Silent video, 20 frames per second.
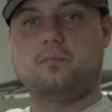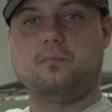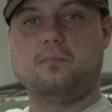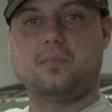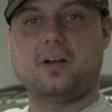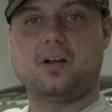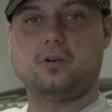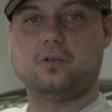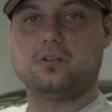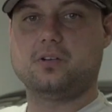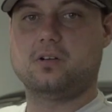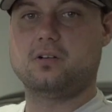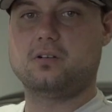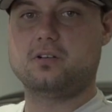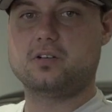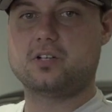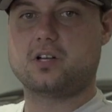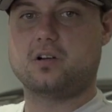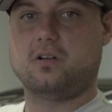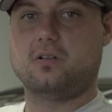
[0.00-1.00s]
My old
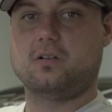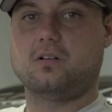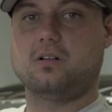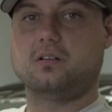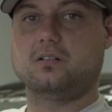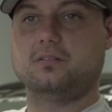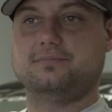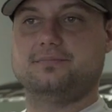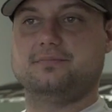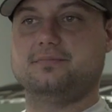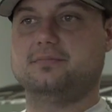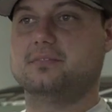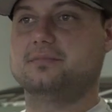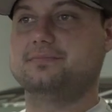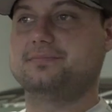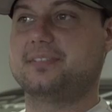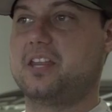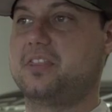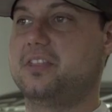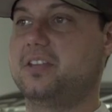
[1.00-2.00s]
orange car,
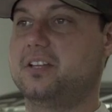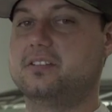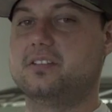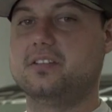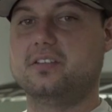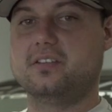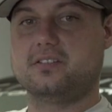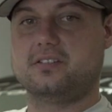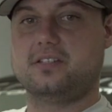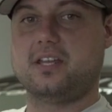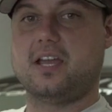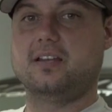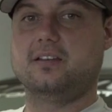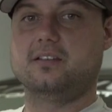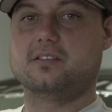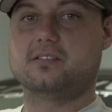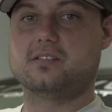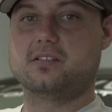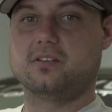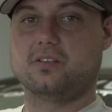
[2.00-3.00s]
I think to this
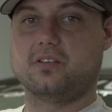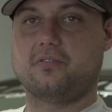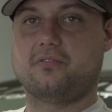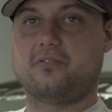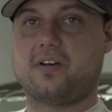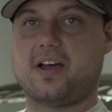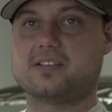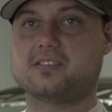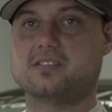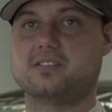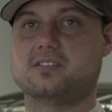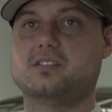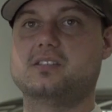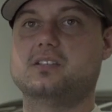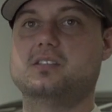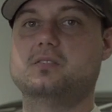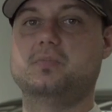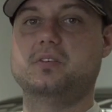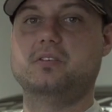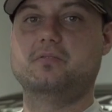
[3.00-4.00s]
date, is still the fastest
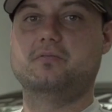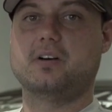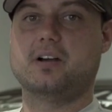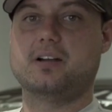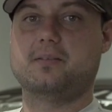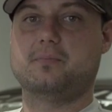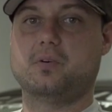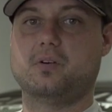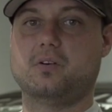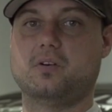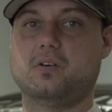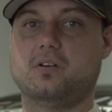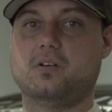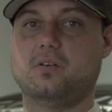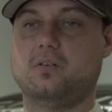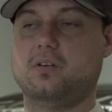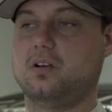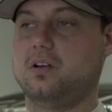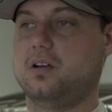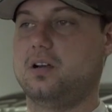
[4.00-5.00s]
6-speed Viper
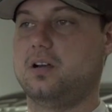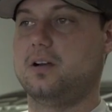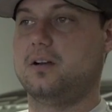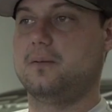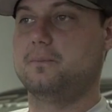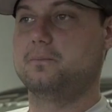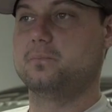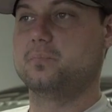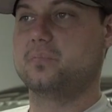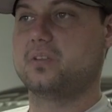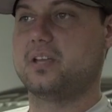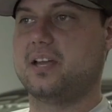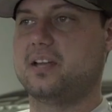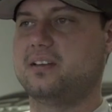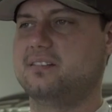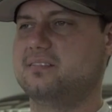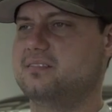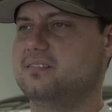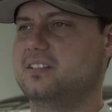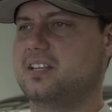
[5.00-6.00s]
I
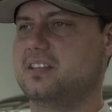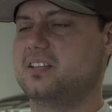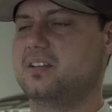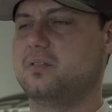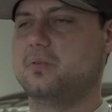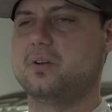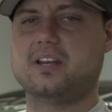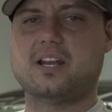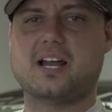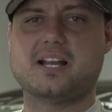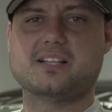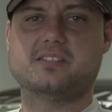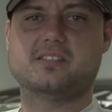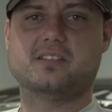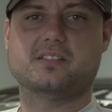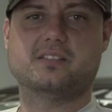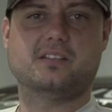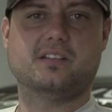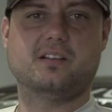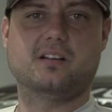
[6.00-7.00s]
think it went
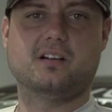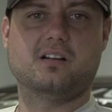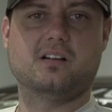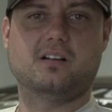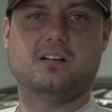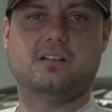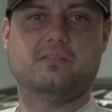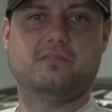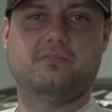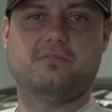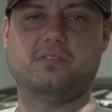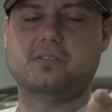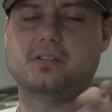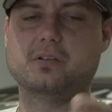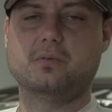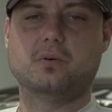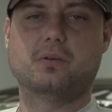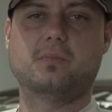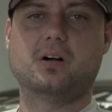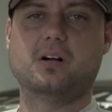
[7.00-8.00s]
960 at
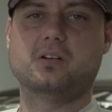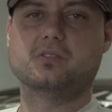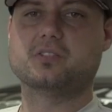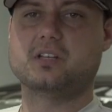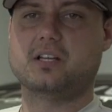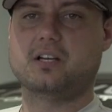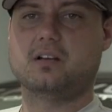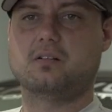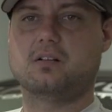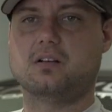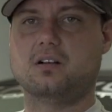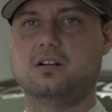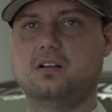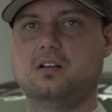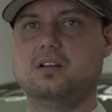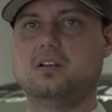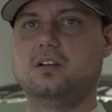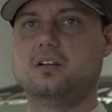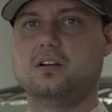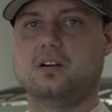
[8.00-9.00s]
151 miles an hour
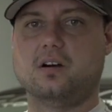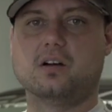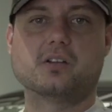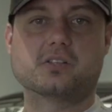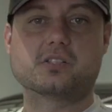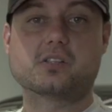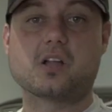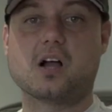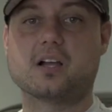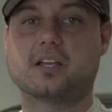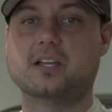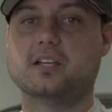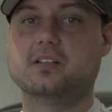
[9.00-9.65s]
on a stock